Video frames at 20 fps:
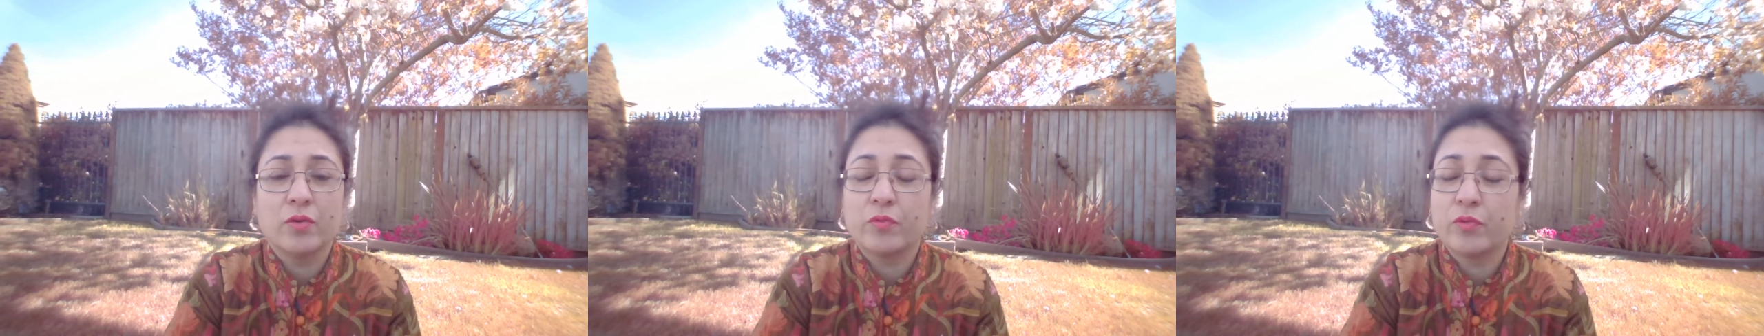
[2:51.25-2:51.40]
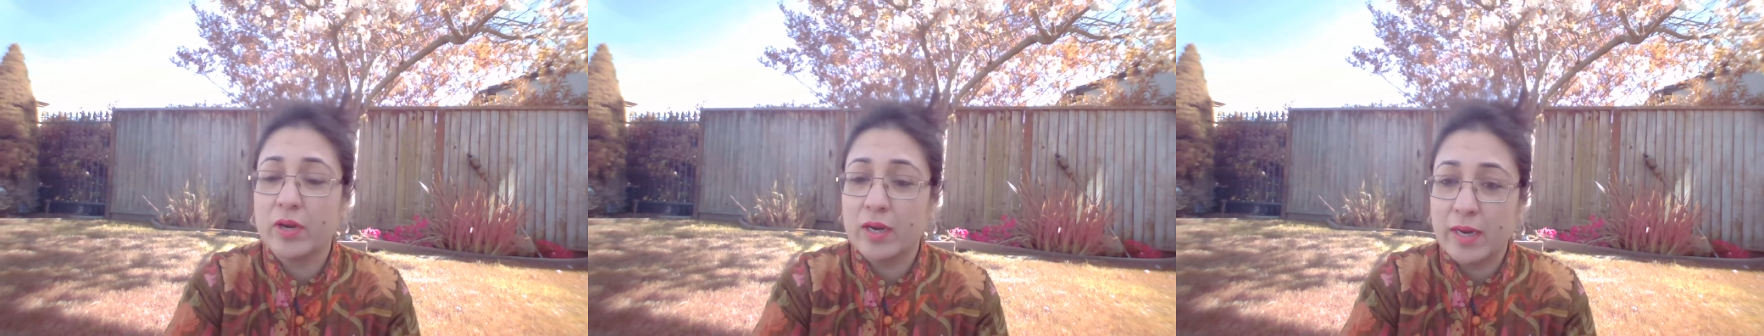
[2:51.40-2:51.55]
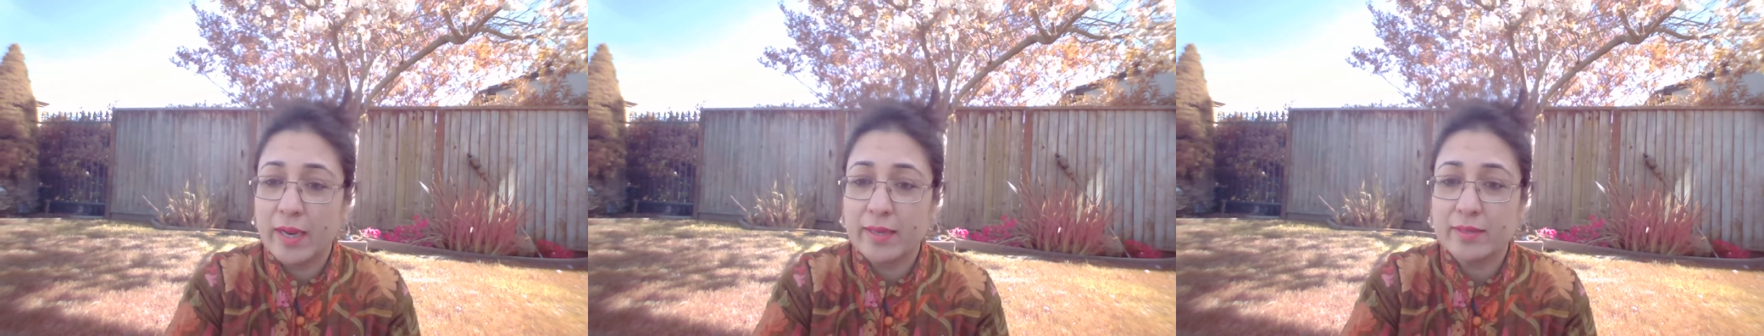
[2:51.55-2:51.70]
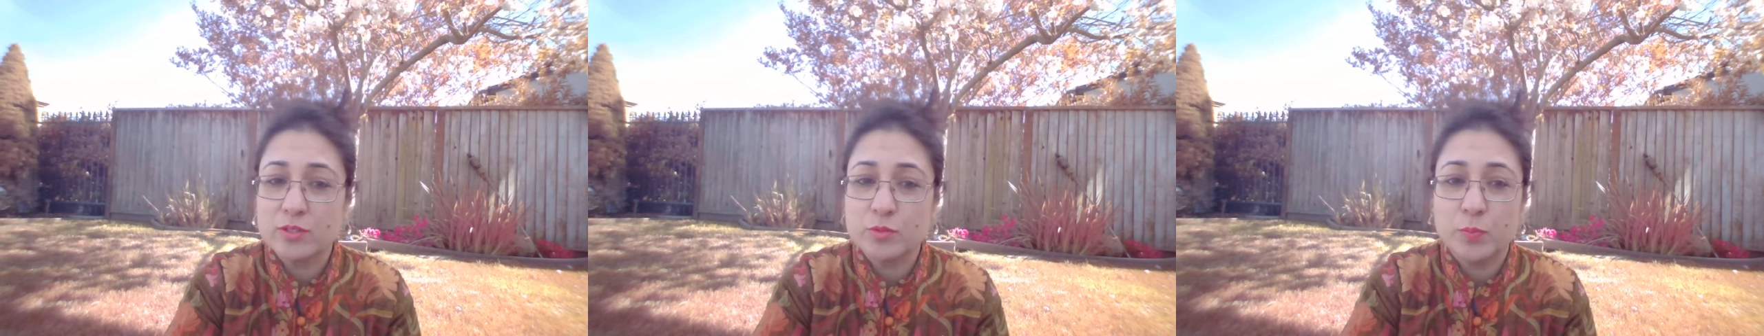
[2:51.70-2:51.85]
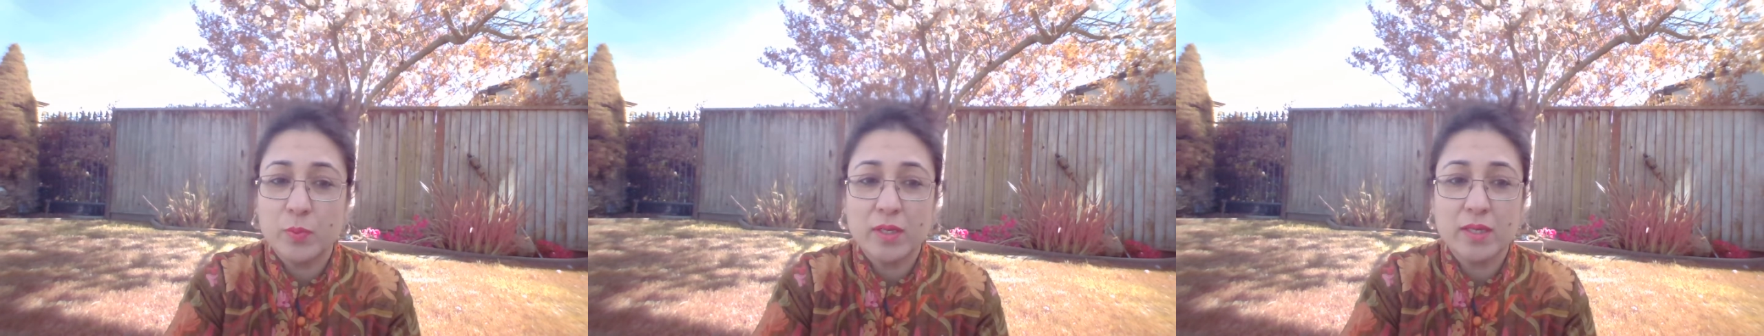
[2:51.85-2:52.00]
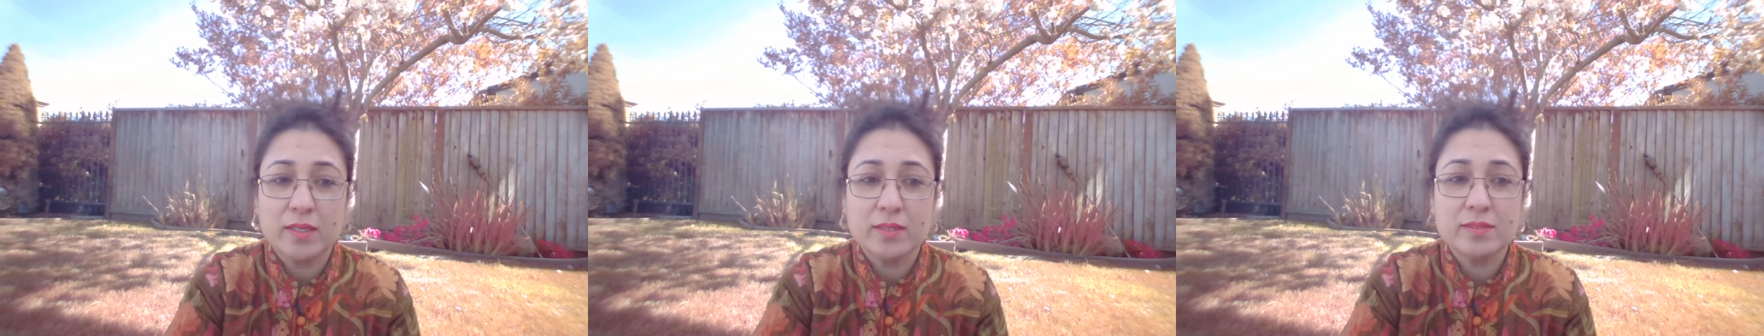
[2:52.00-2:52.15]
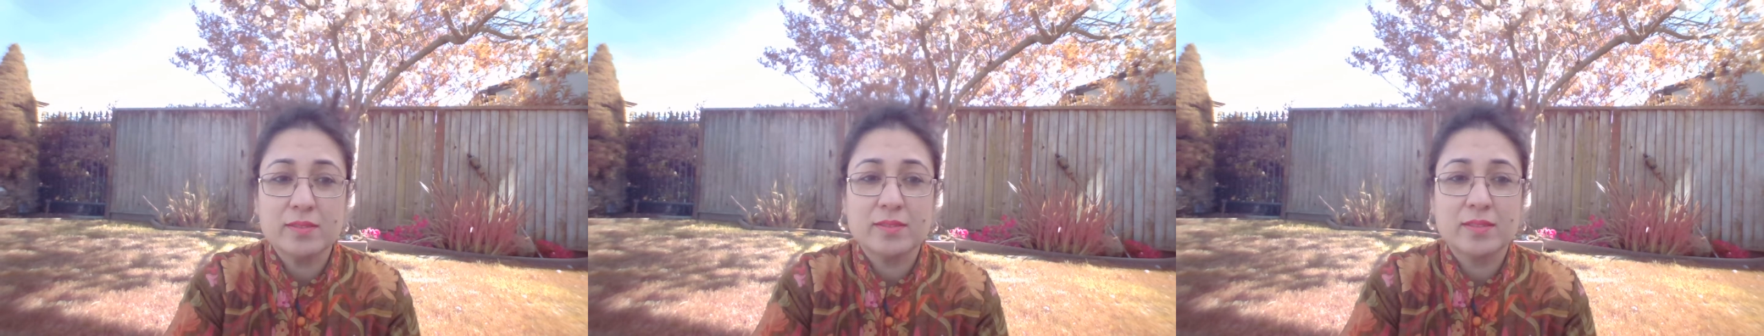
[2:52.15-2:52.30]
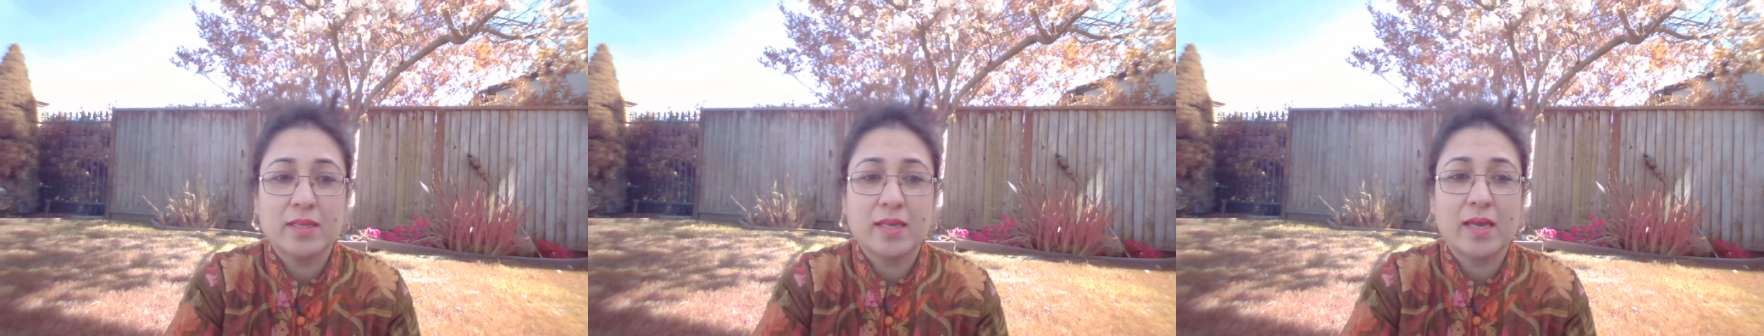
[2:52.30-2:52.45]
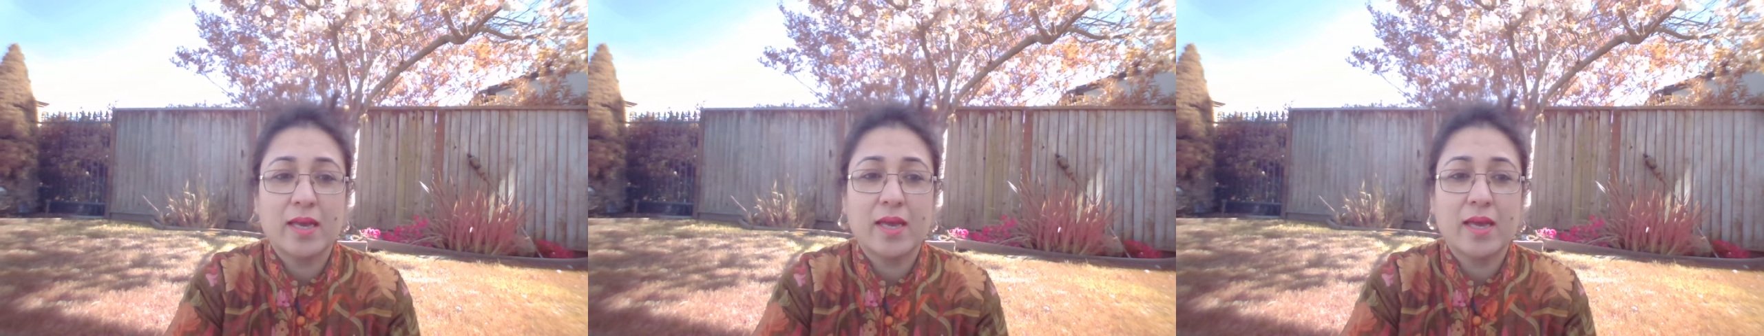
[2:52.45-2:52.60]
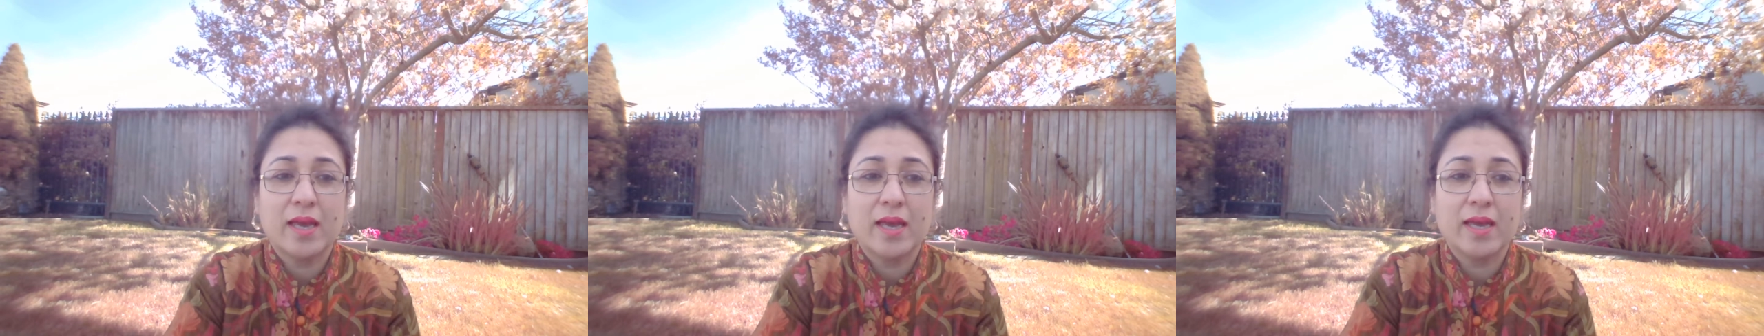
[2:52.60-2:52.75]
realized beings
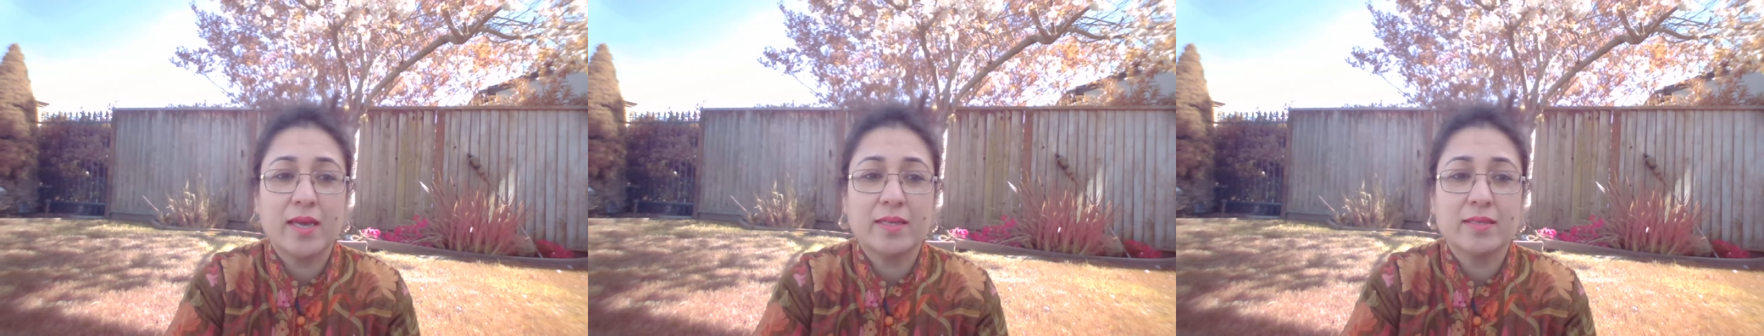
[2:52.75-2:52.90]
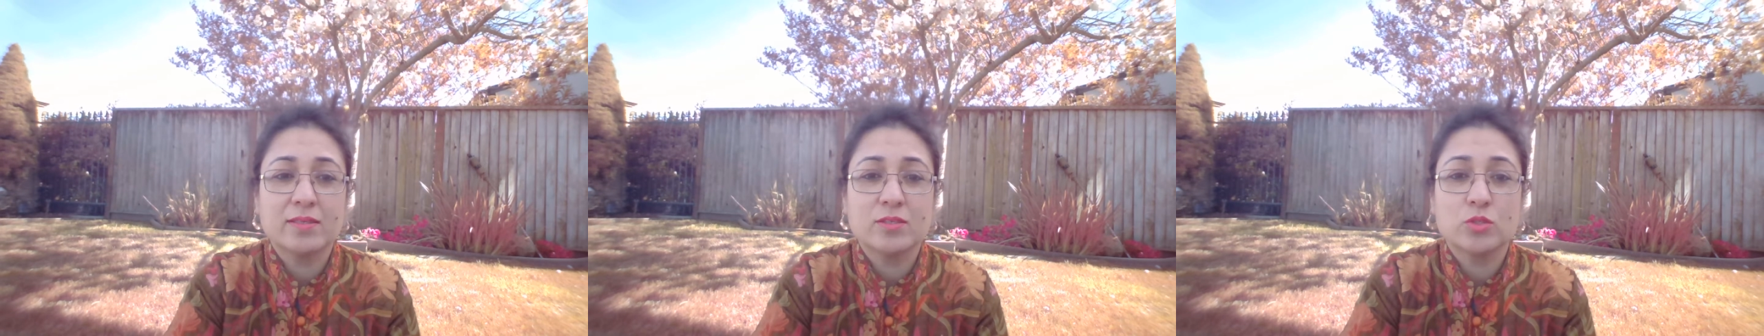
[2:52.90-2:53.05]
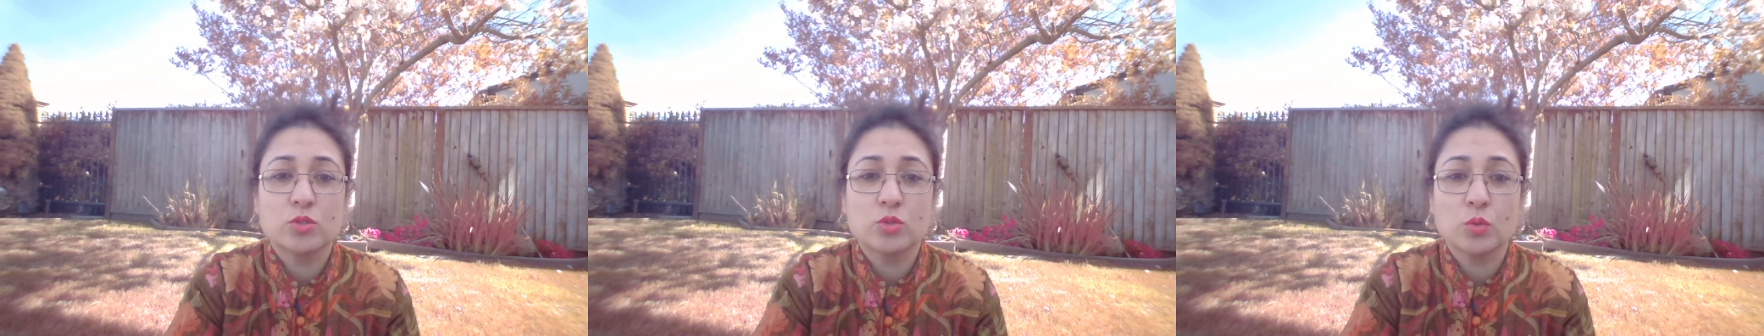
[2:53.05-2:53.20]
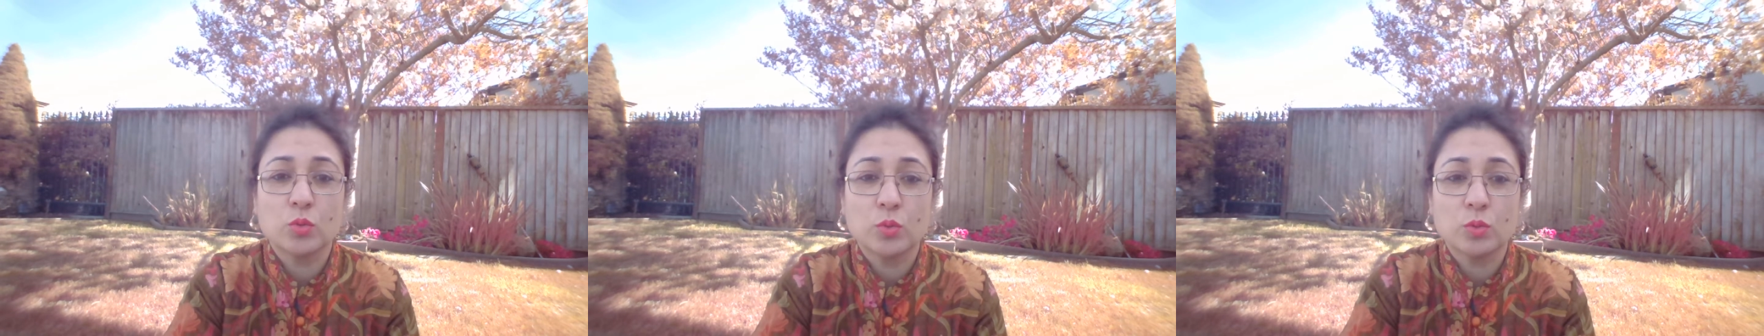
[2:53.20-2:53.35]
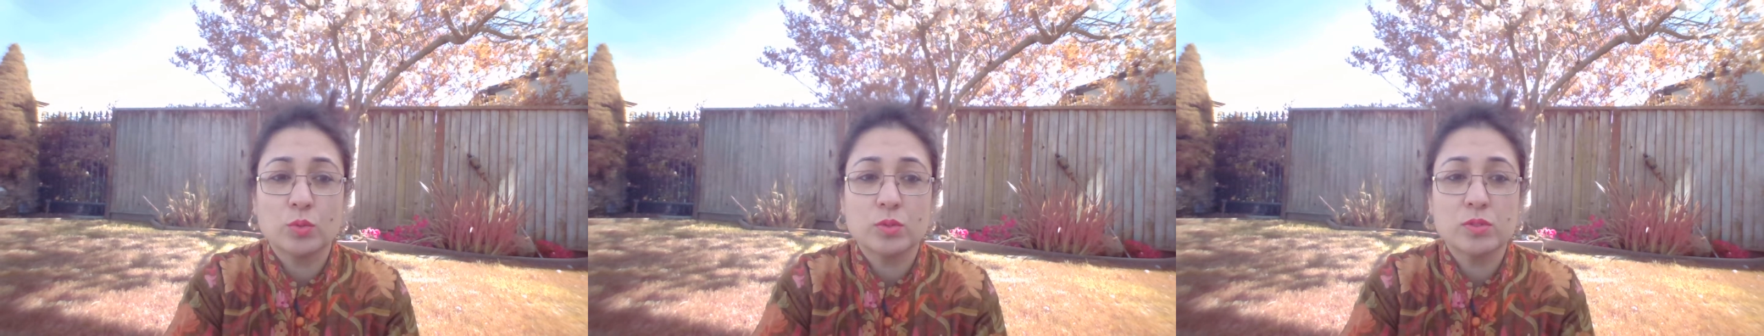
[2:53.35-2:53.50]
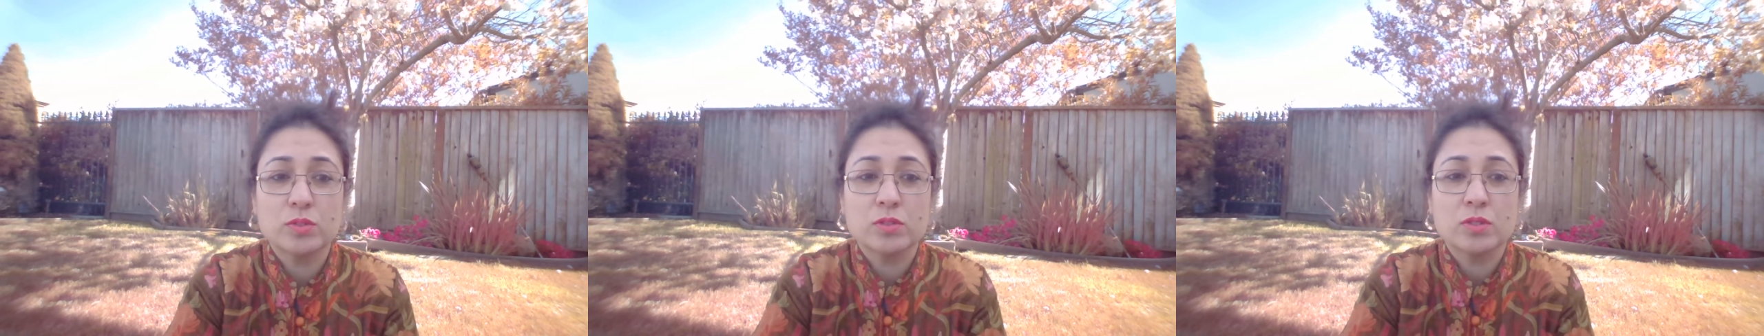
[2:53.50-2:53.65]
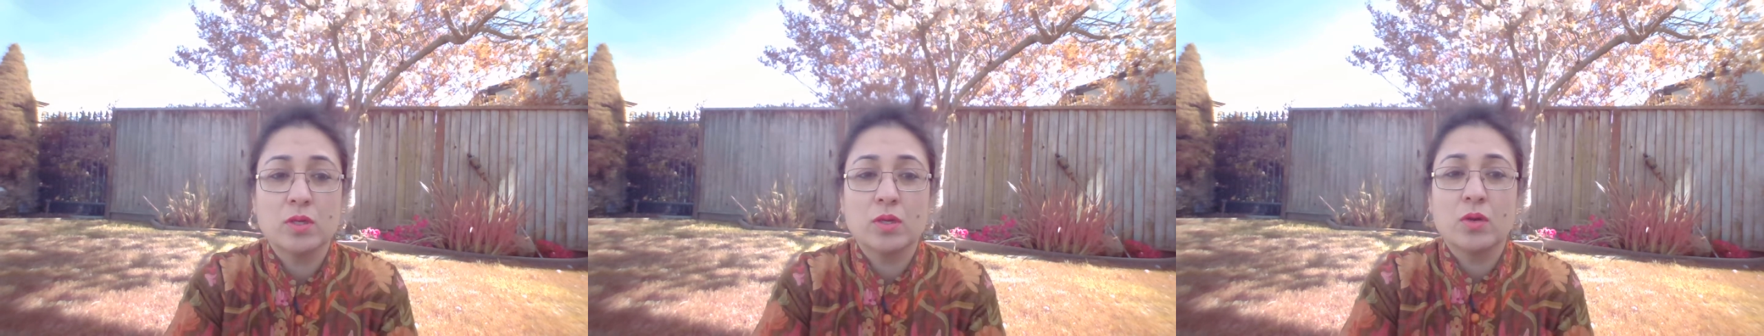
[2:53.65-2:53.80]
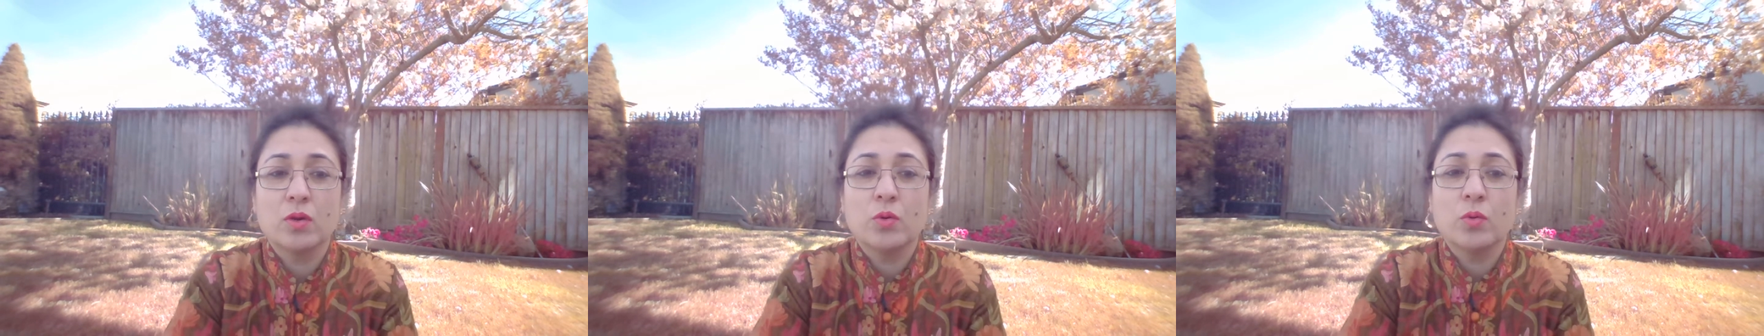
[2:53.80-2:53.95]
and souls